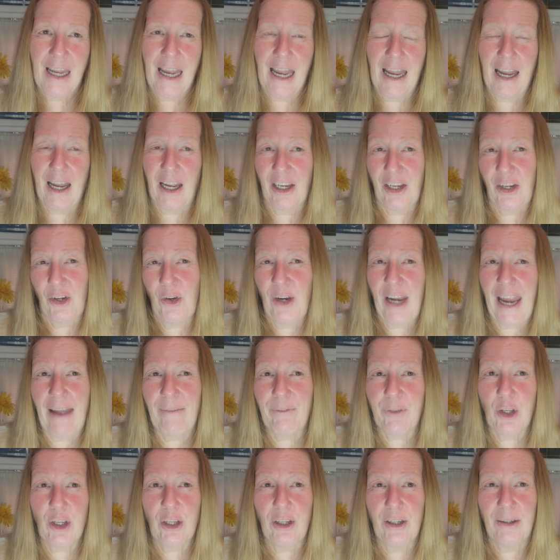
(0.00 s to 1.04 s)
you'll
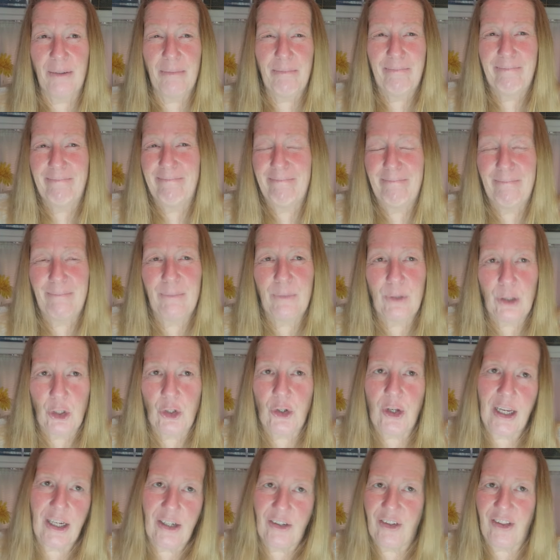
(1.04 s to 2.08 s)
have to
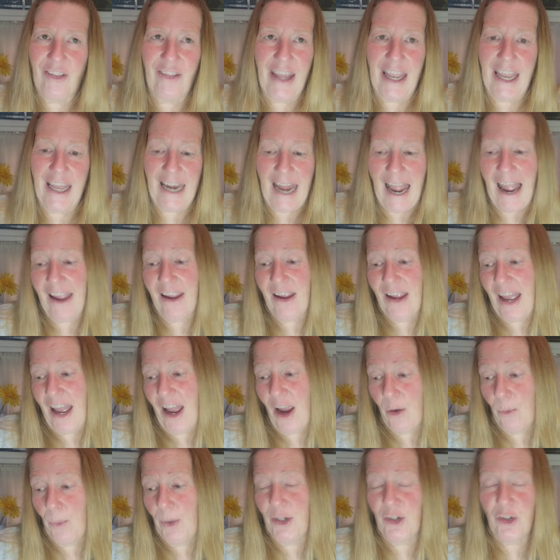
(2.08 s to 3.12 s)
look into that.
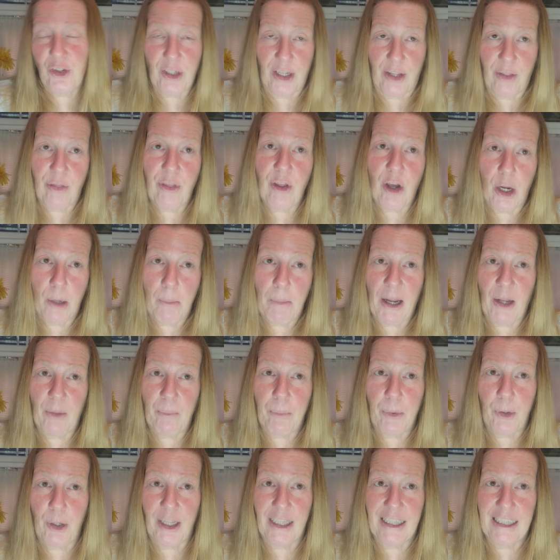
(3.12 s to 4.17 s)
I originally thought about
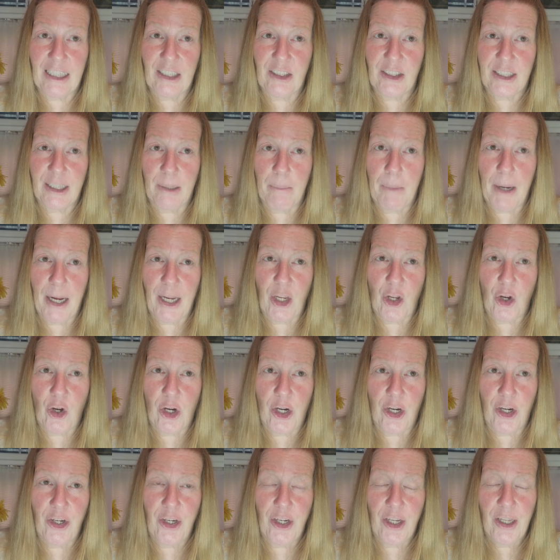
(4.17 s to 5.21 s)
putting this in my
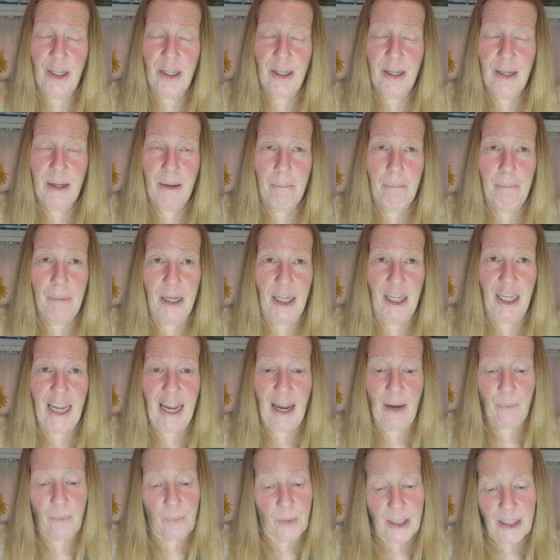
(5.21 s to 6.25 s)
yard, but
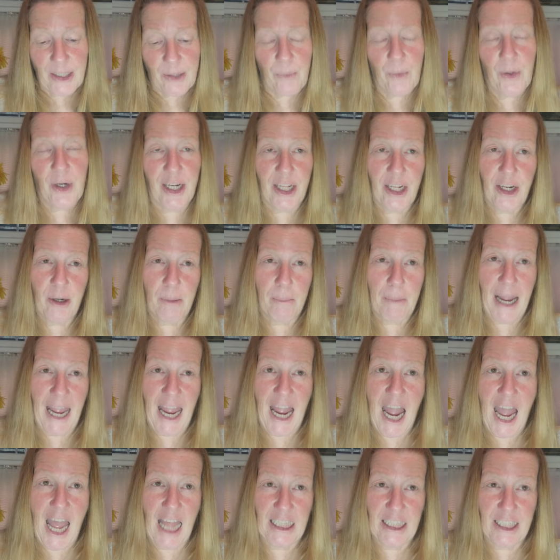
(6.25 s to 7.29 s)
I really want it on my
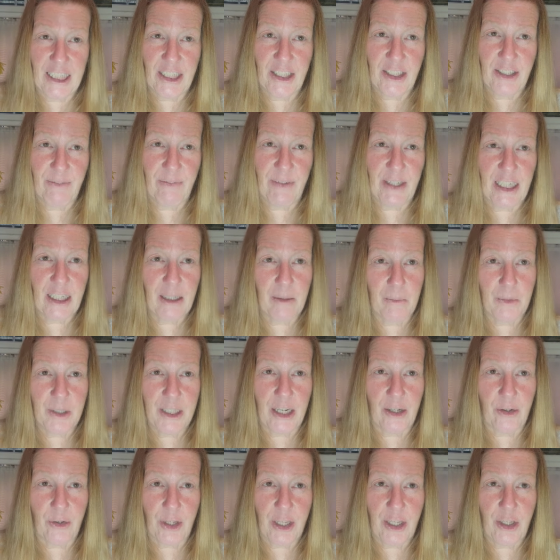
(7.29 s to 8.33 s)
island. If it comes
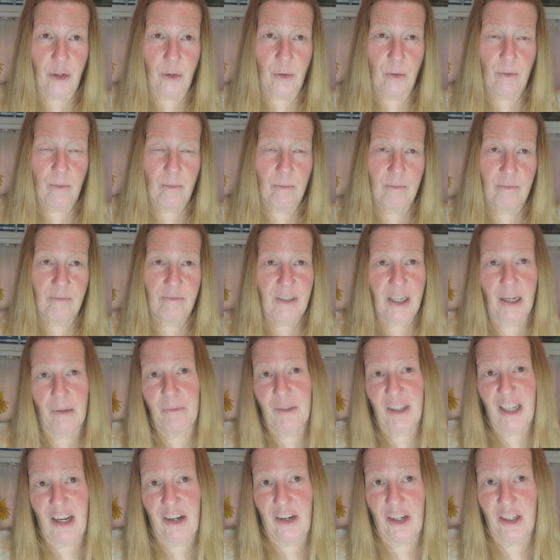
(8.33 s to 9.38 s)
out cute,
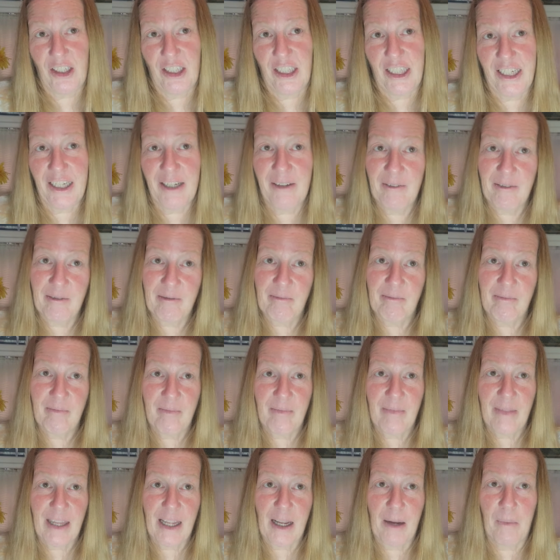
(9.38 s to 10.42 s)
comes out ugly,
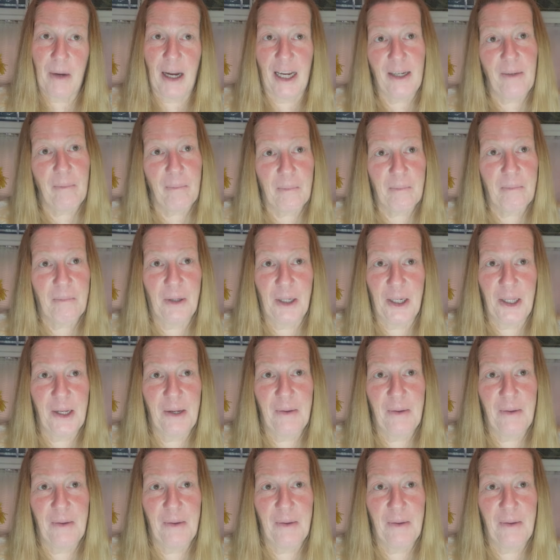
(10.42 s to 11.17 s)
I might put